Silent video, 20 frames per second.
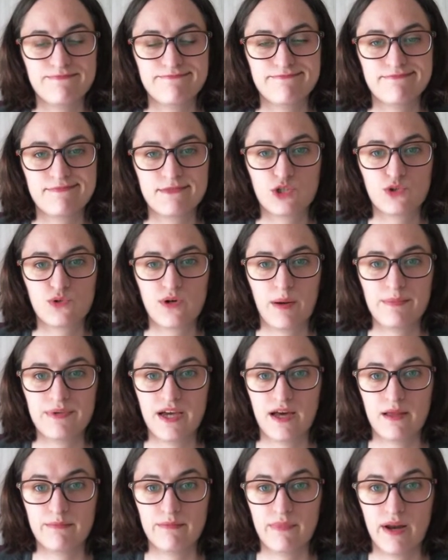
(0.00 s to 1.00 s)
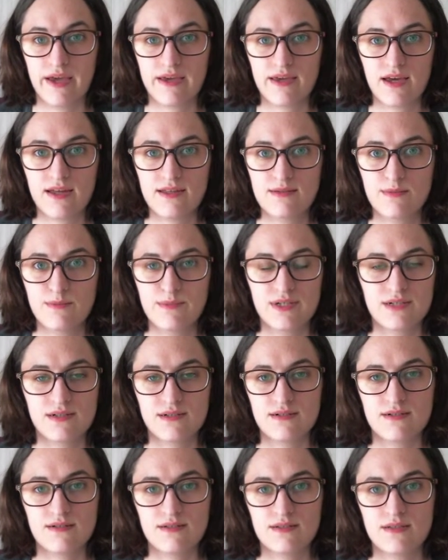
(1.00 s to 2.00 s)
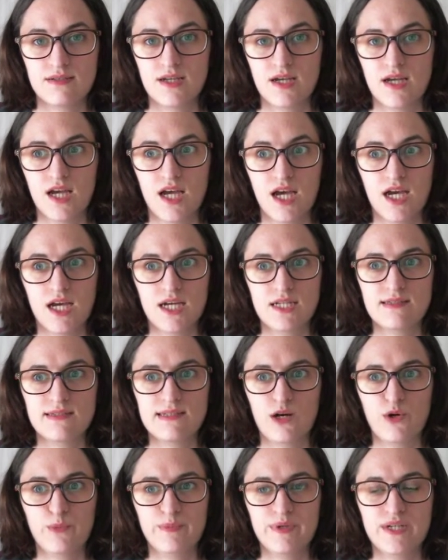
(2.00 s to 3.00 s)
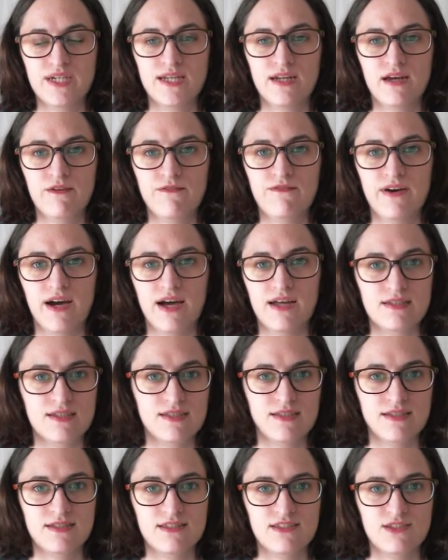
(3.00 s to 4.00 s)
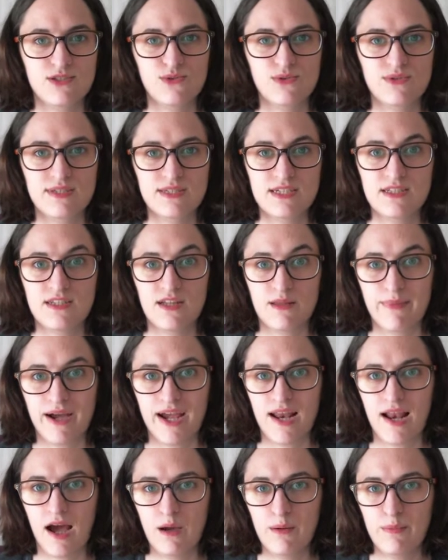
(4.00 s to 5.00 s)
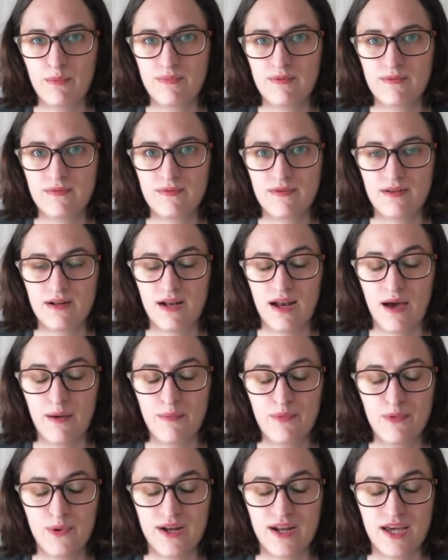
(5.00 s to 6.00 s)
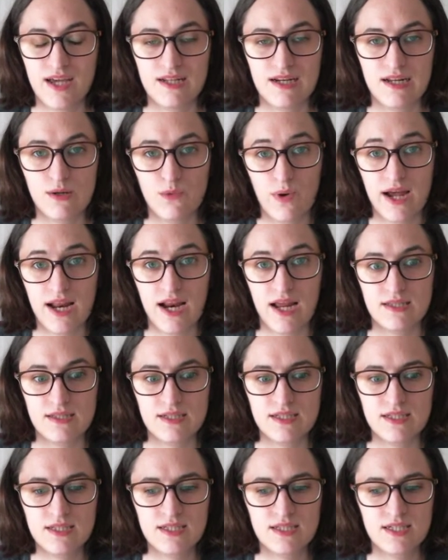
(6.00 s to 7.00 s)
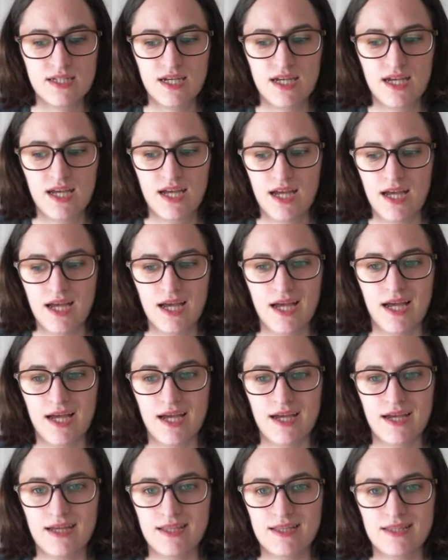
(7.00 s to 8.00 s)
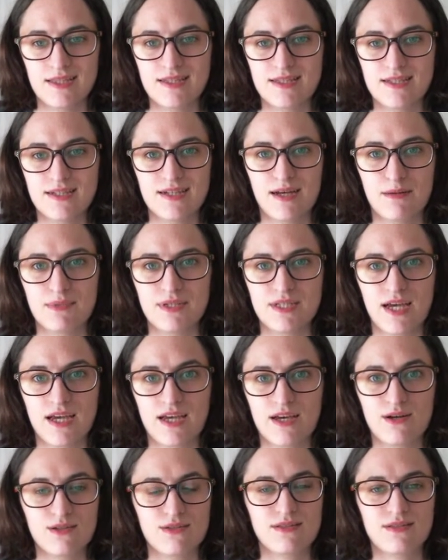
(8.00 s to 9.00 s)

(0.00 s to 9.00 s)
scrap yarn blanket because it's now big enough that it needs to sit on my lap while I knit. And I mean, I can't